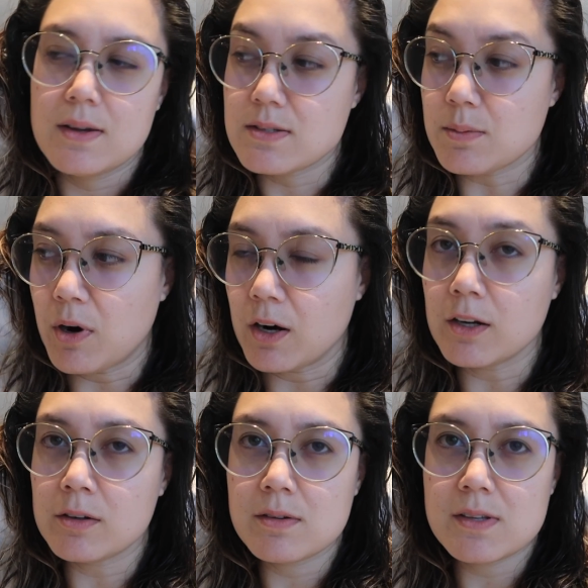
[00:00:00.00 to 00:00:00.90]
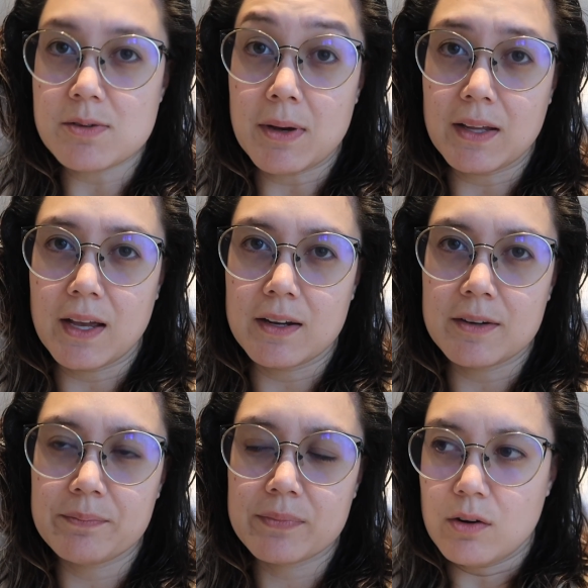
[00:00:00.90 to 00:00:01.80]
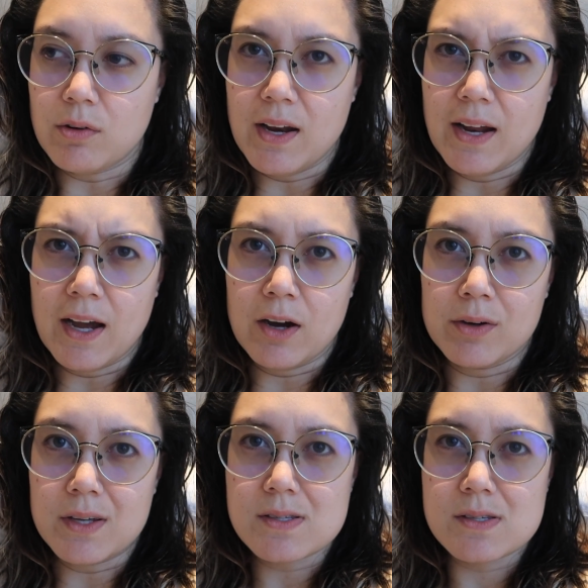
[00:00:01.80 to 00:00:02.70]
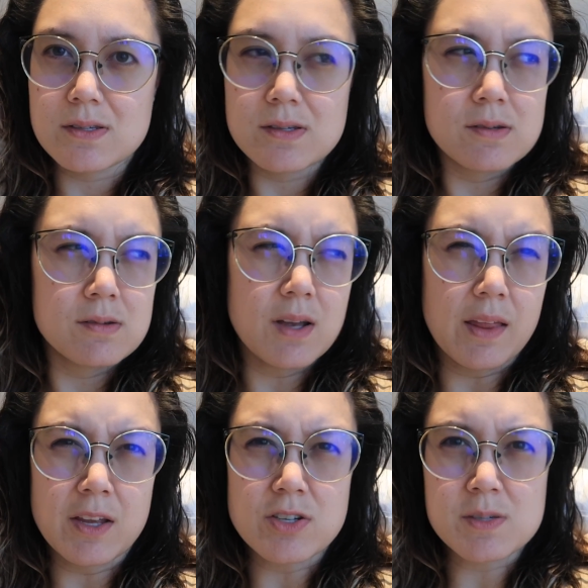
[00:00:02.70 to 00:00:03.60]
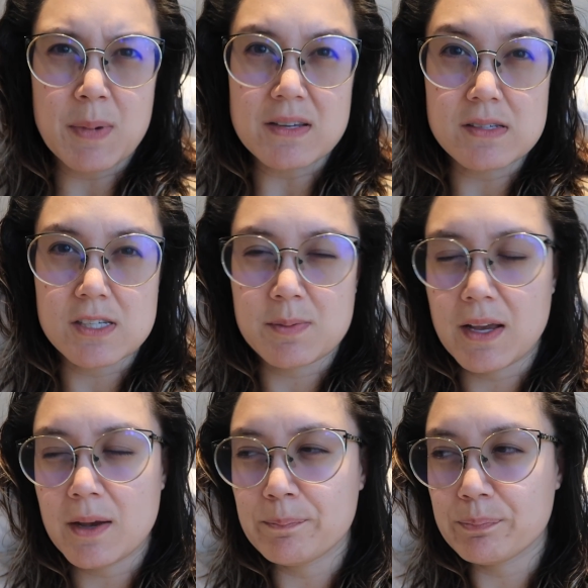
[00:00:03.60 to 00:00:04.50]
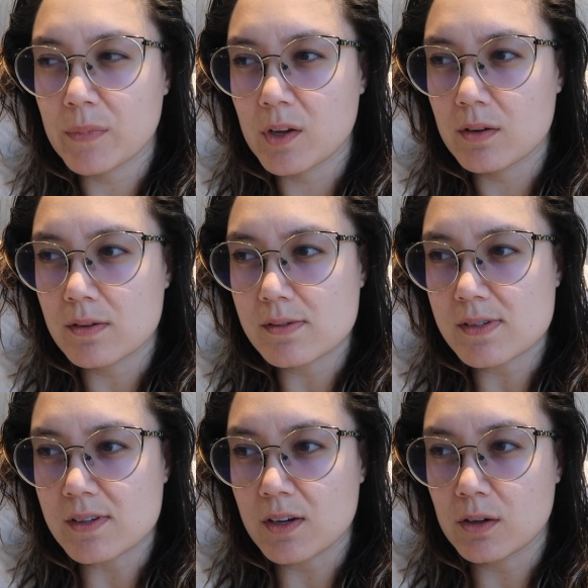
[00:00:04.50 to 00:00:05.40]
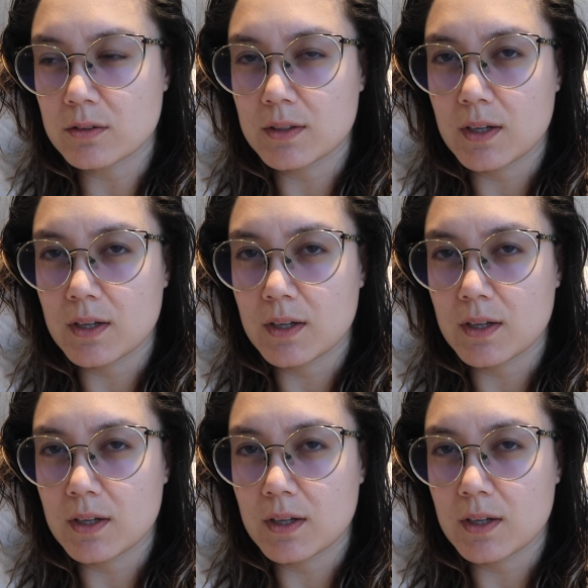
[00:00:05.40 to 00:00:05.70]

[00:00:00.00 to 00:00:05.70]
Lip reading: tomorrow to Atlanta. Right now it's, I think, just past 6 p.m. So